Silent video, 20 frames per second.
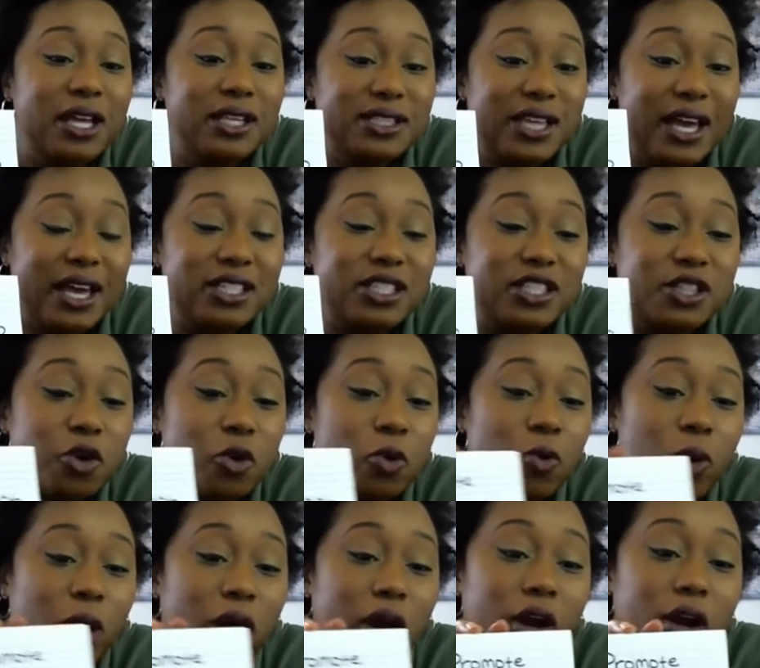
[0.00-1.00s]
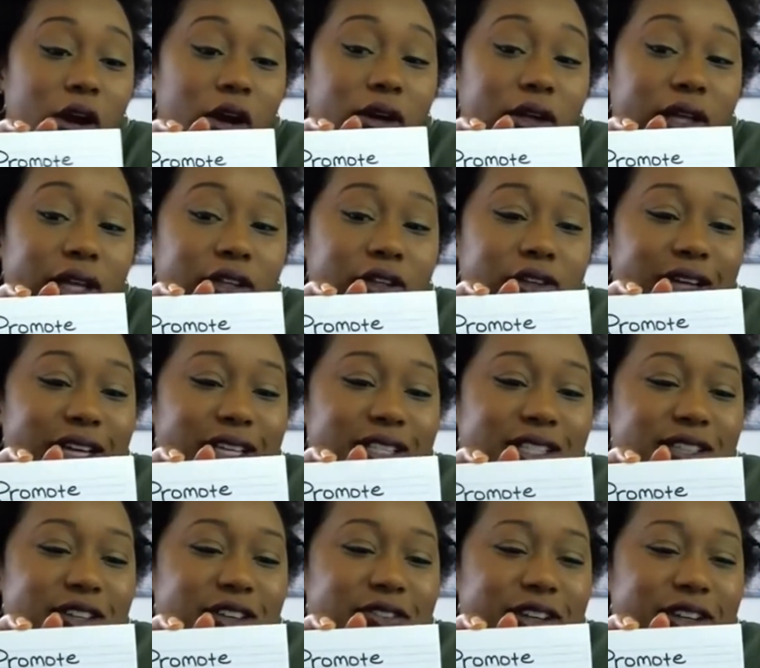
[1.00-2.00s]
Text the word, can you guys see
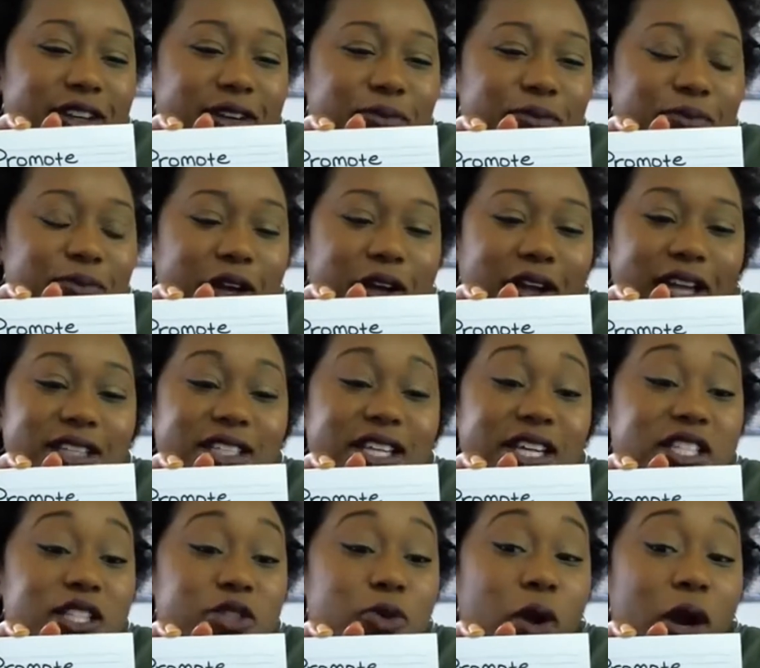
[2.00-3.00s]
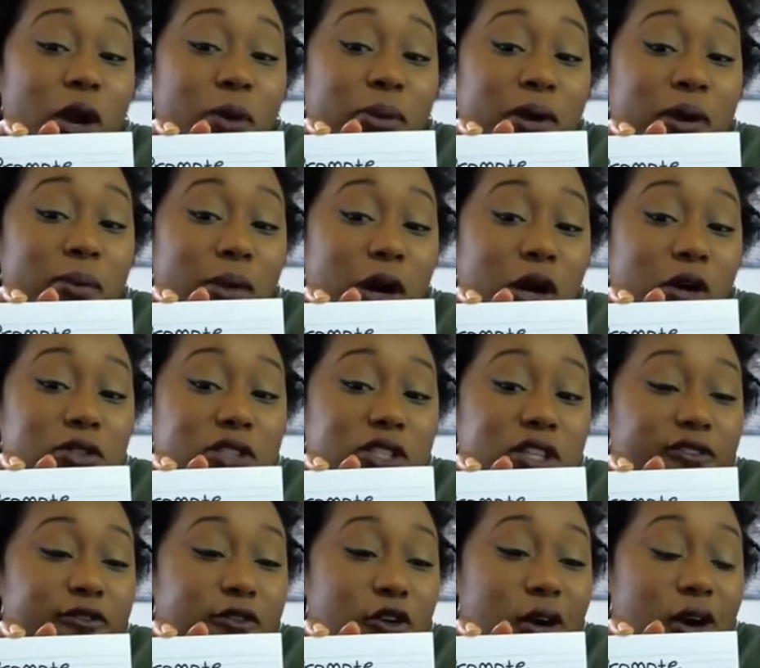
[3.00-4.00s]
it over there? Okay, text the word promote
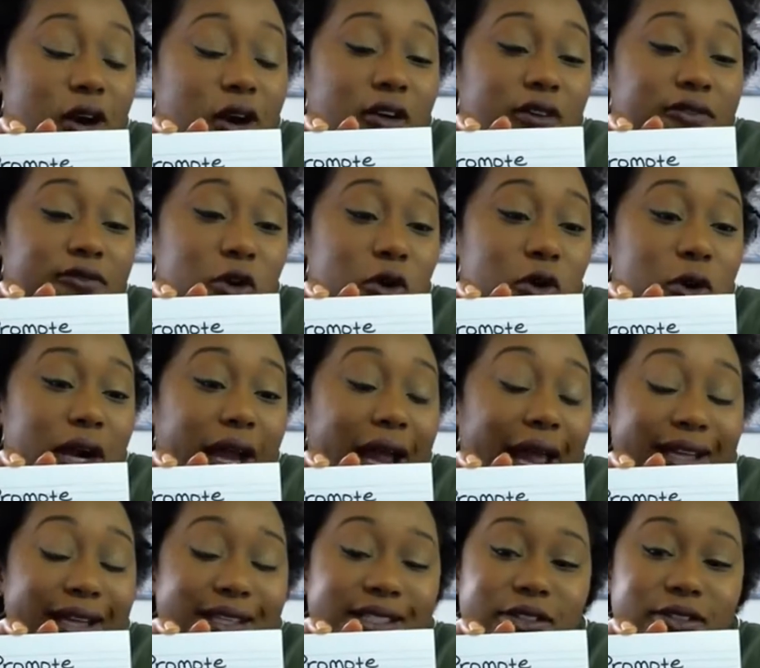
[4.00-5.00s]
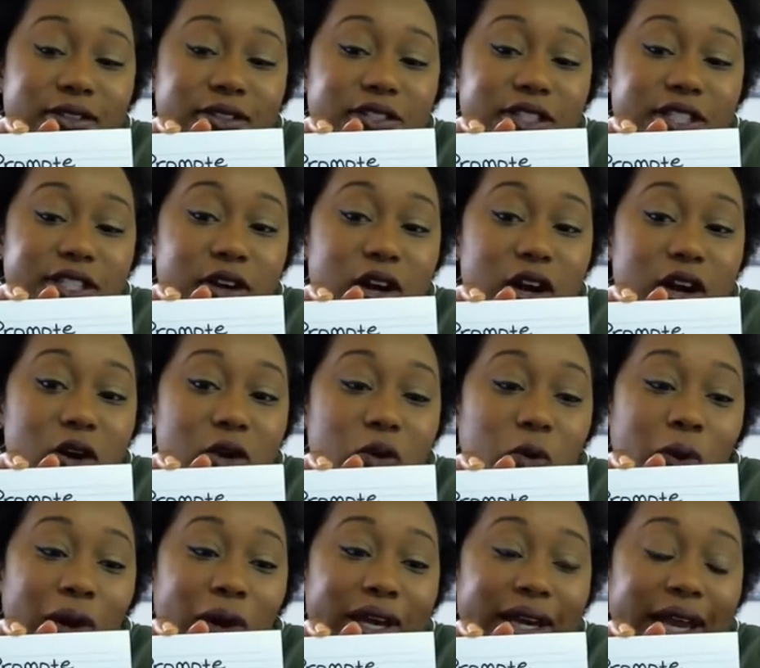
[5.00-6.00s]
to
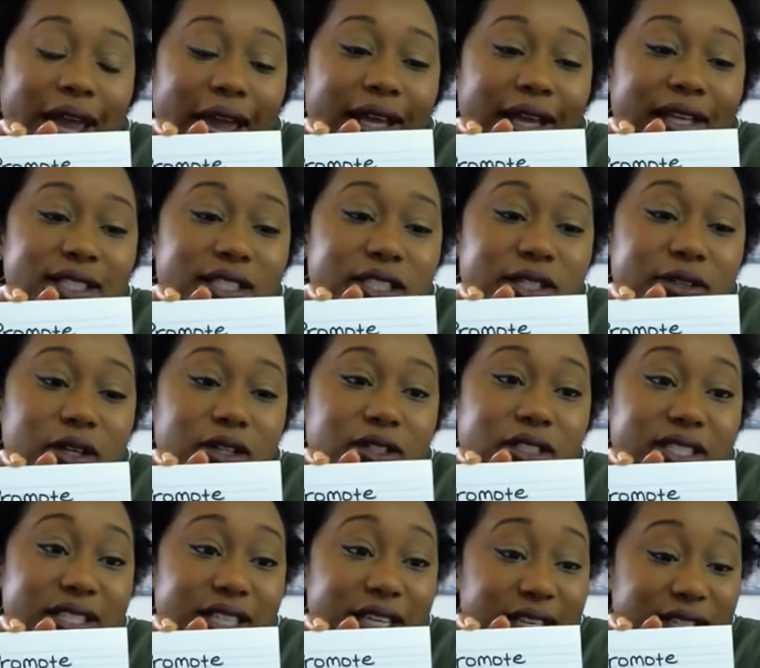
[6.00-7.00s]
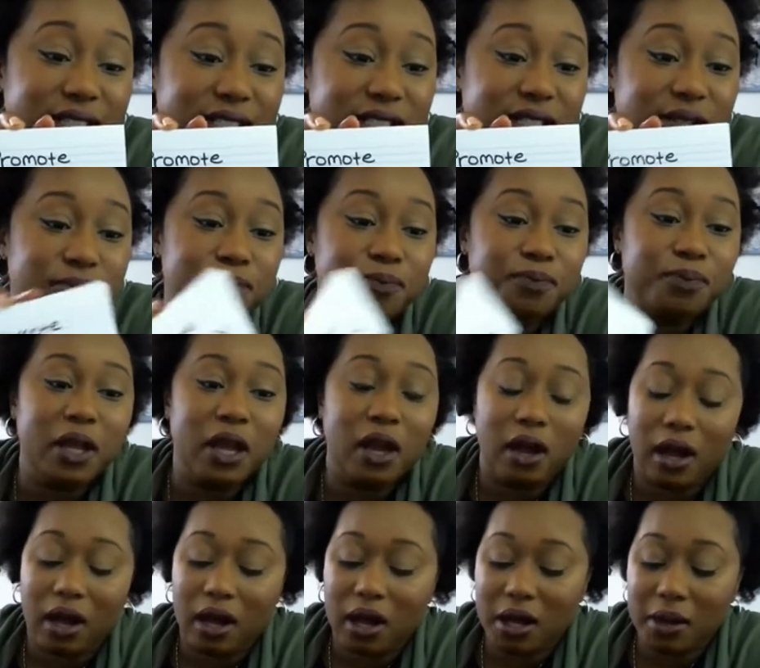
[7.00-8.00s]
404-800-1806.
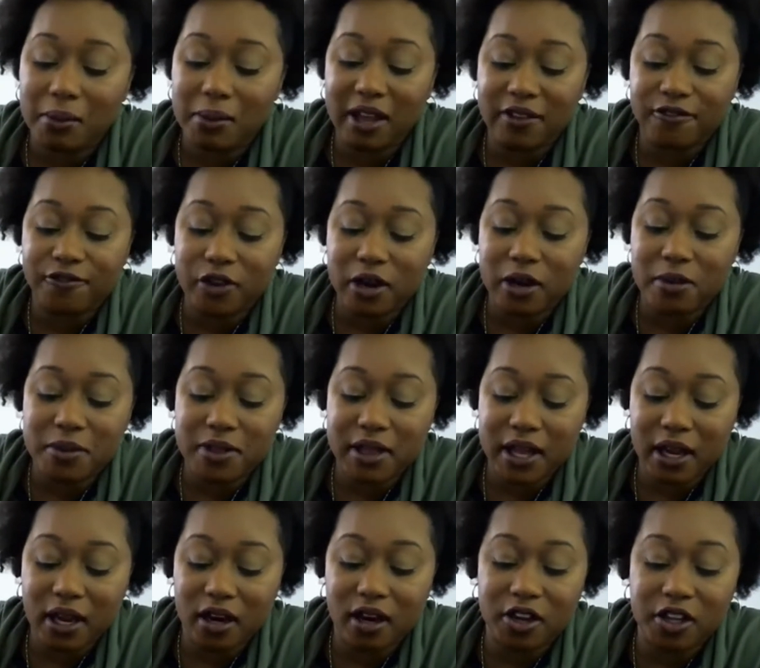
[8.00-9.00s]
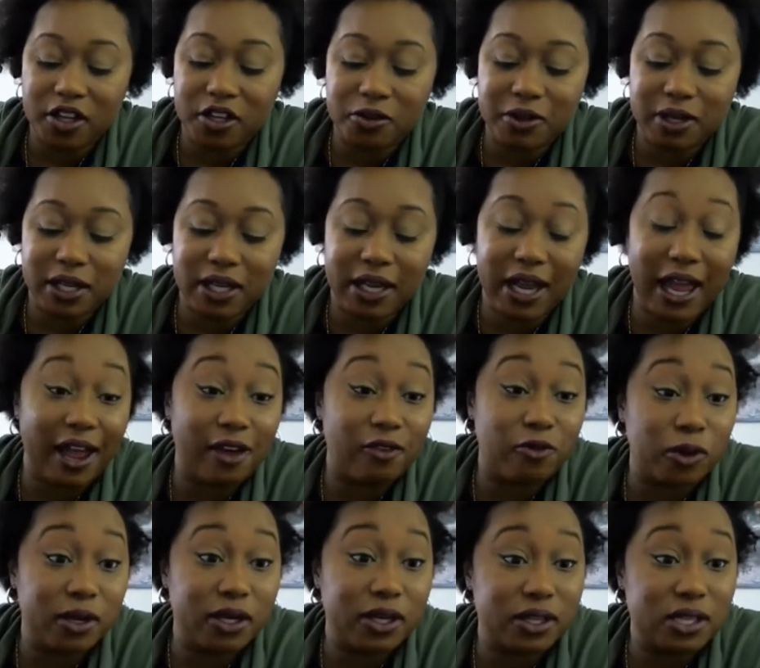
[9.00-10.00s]
And from there, you can have
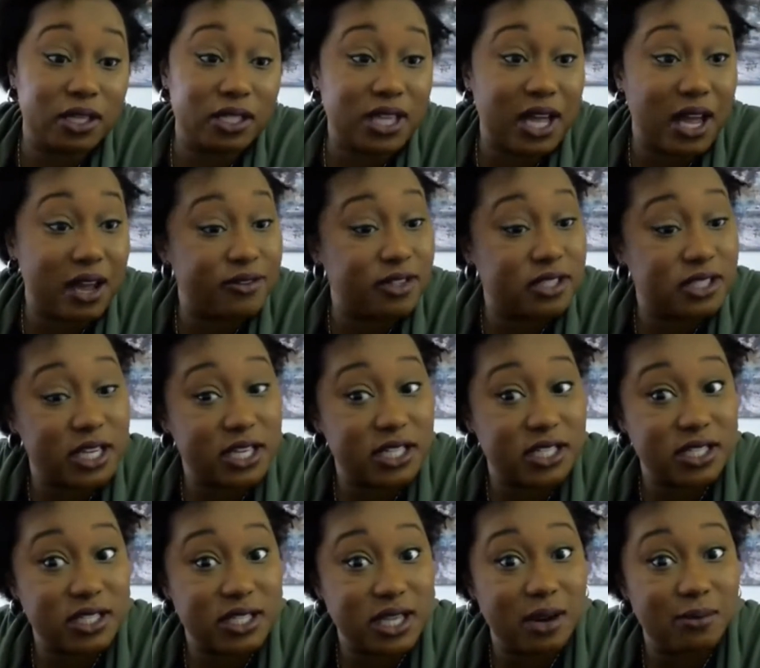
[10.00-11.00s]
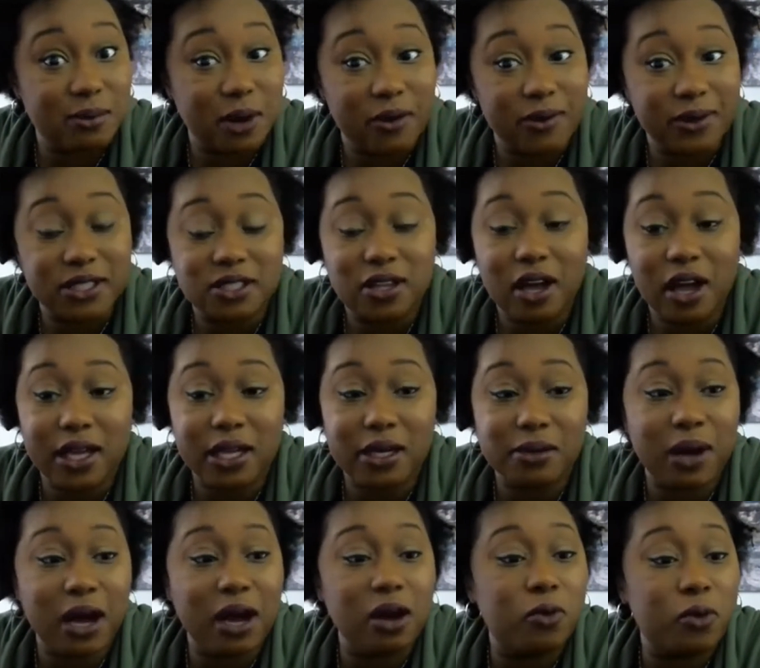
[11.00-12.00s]
one of these conversations that I'm always talking
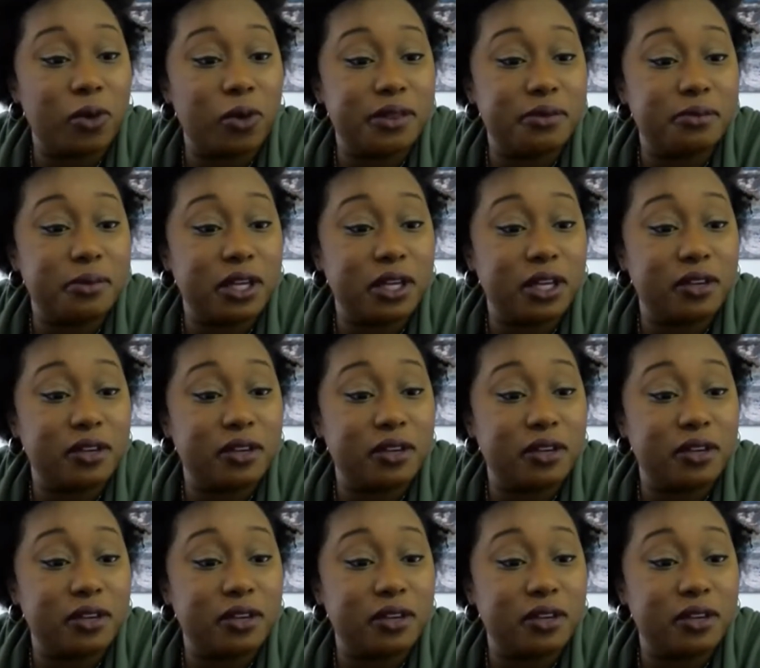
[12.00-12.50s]
about with me.